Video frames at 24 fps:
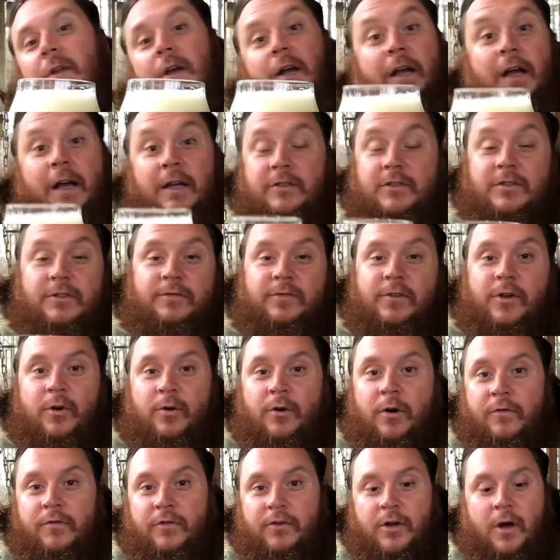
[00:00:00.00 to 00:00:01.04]
It's just flowing
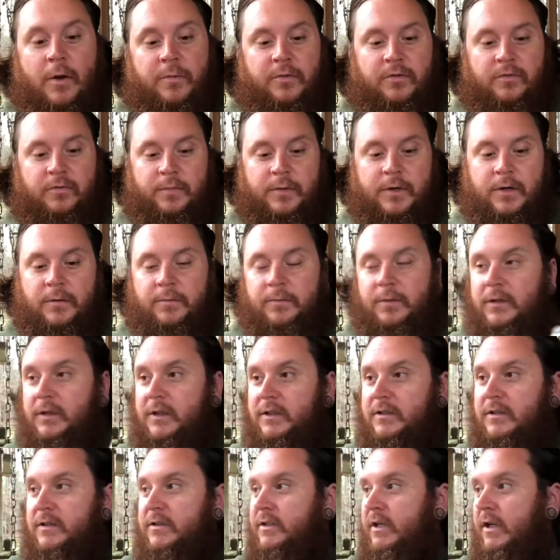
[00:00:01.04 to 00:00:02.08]
off the top of this beer. But
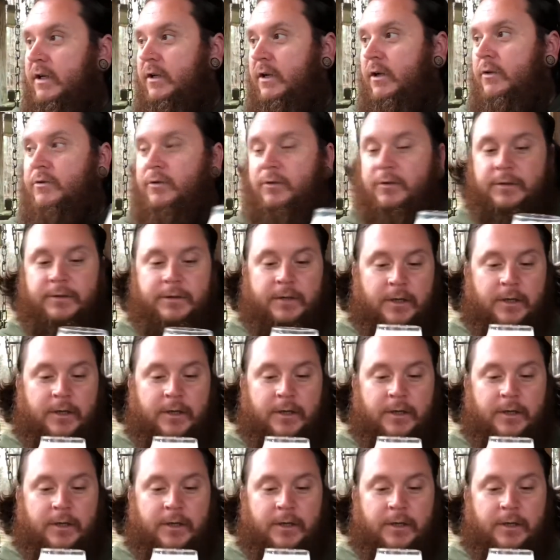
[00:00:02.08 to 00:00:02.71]
let's get a nose on it.